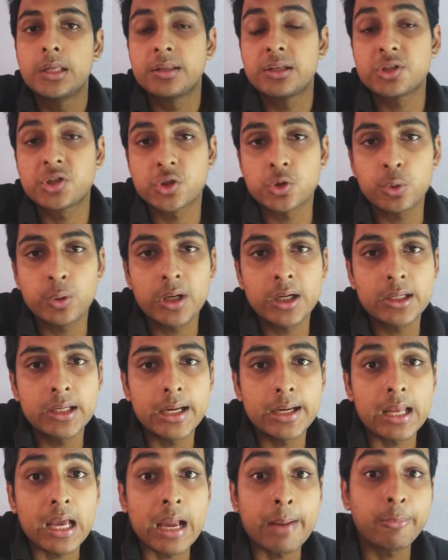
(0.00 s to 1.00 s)
the sugar
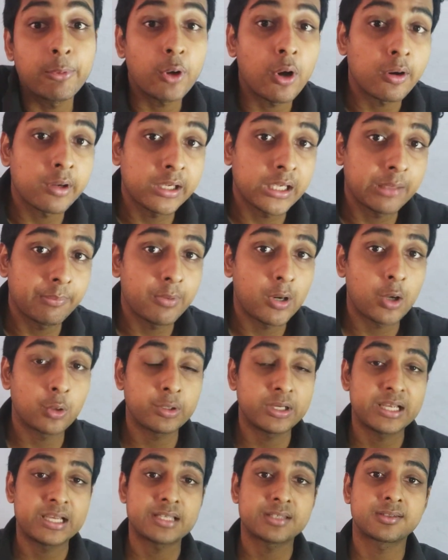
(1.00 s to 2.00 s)
that I'm talking
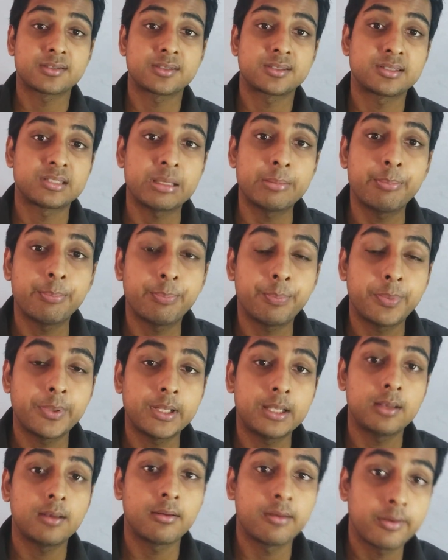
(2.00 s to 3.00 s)
about is
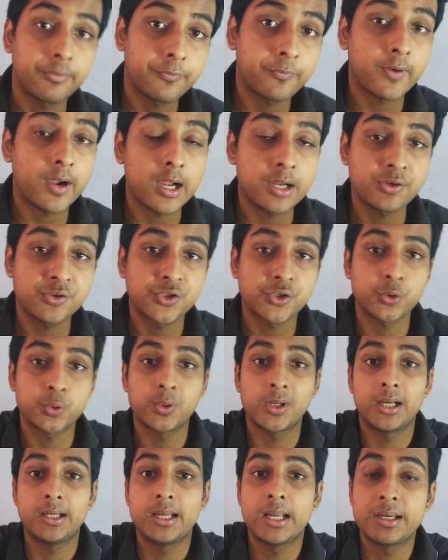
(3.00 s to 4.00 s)
simple refined
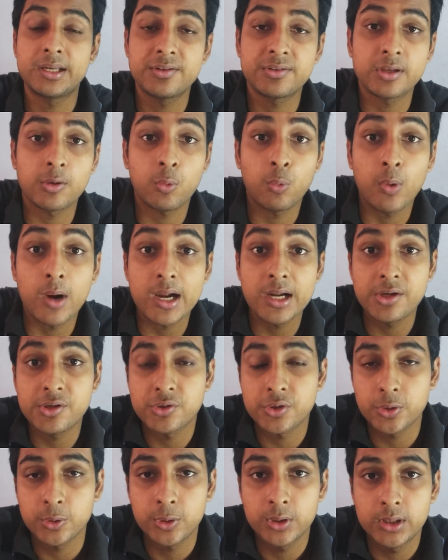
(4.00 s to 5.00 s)
sugar. That is a white
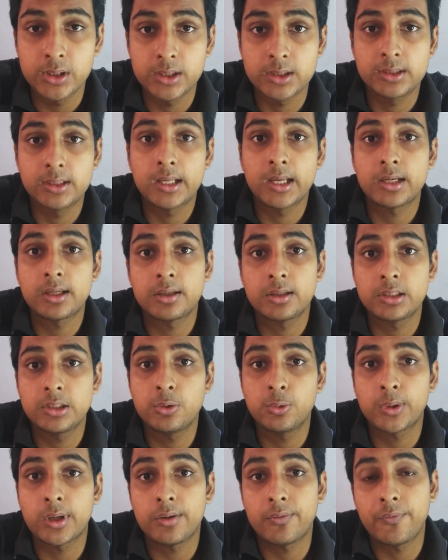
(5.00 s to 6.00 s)
sugar that
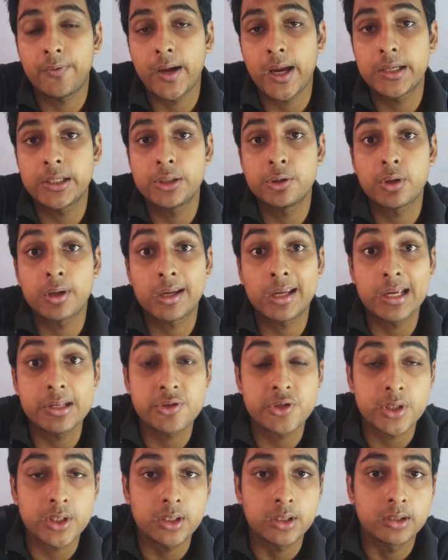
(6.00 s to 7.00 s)
you can find in your
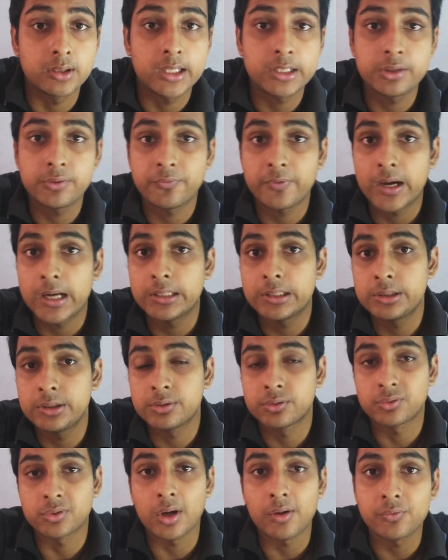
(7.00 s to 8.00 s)
kitchen, that you find in
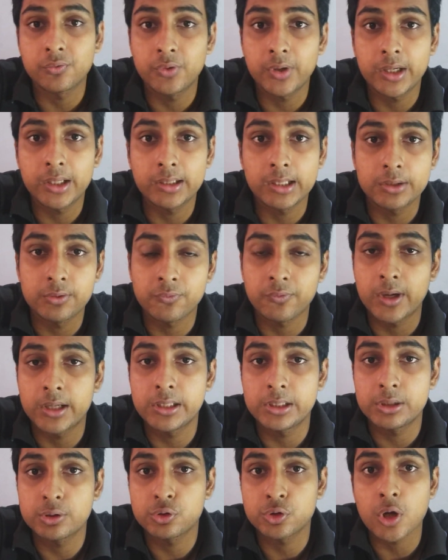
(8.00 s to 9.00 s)
your soft drink, that you
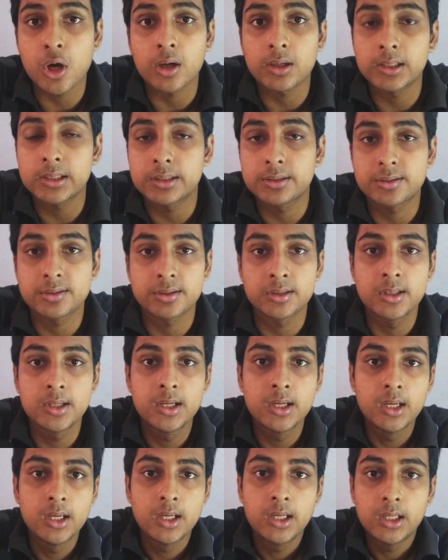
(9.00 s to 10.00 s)
find in your chocolates,
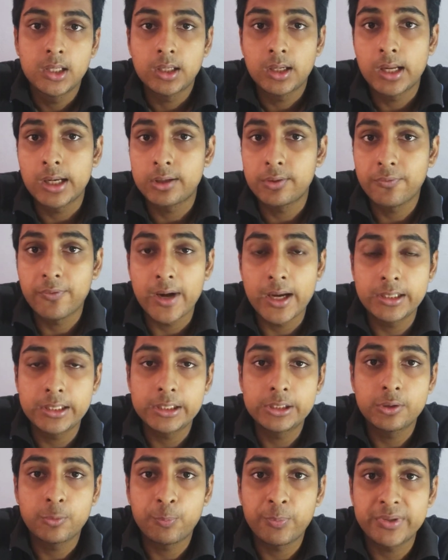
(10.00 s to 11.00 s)
that you find
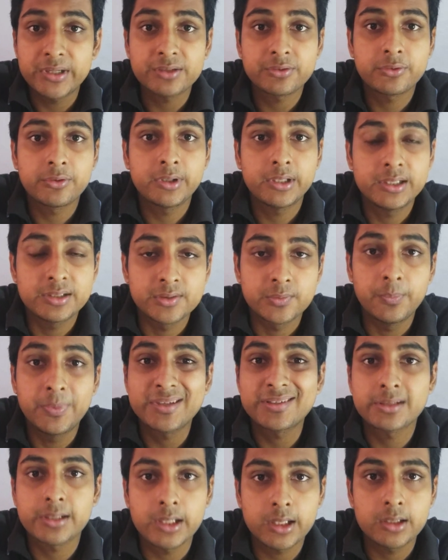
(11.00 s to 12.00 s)
in your pastries,
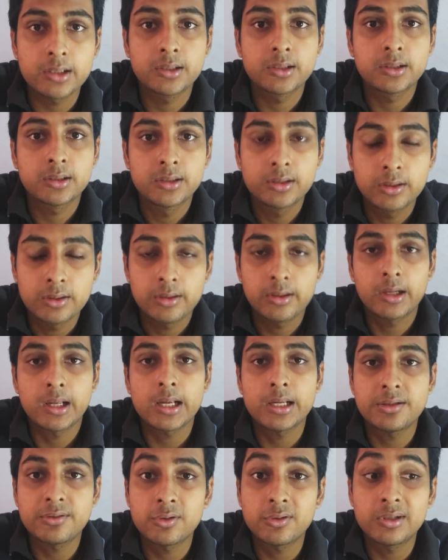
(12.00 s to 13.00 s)
biscuit,
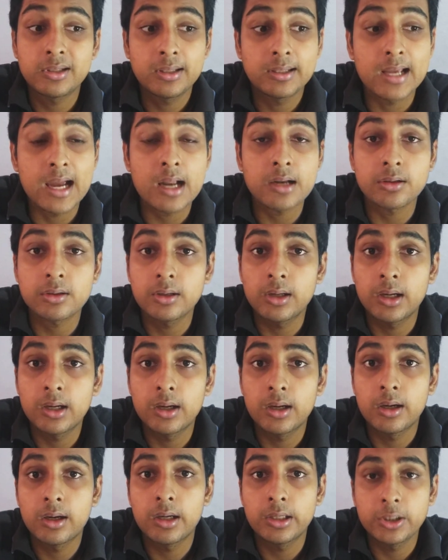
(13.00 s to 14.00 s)
right? So that
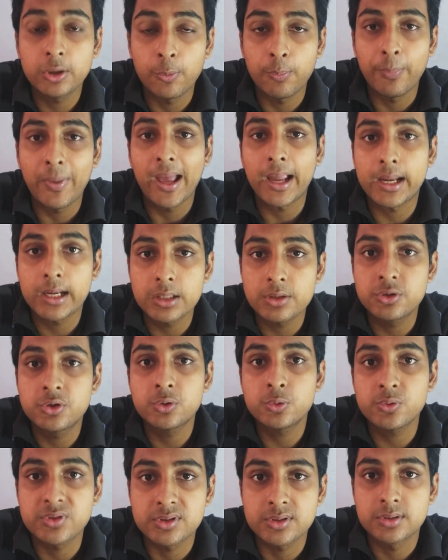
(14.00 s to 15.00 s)
your packet
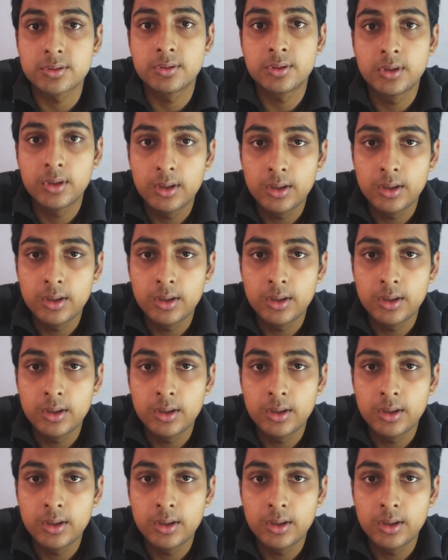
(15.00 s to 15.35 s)
juice,